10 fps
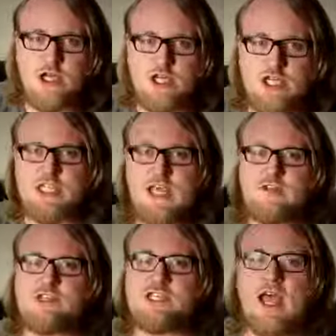just like
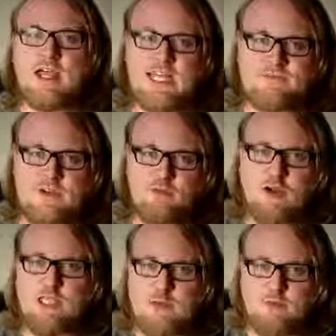there's scientific
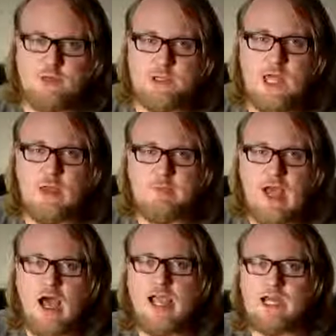principles
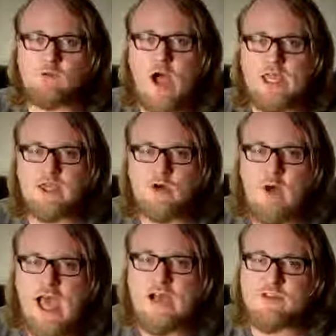behind why you
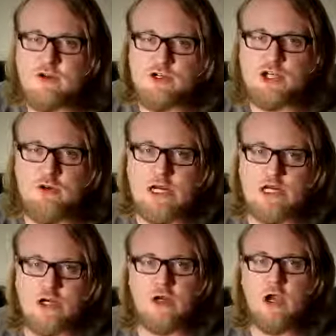have your
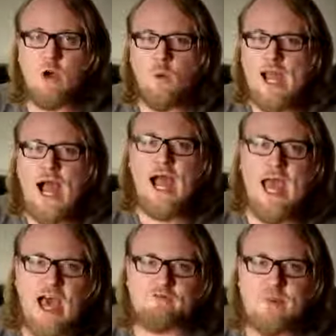structure, why I
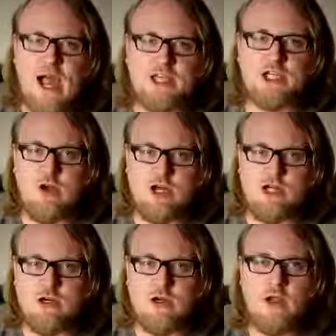have my
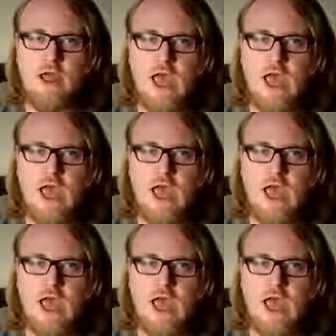structure,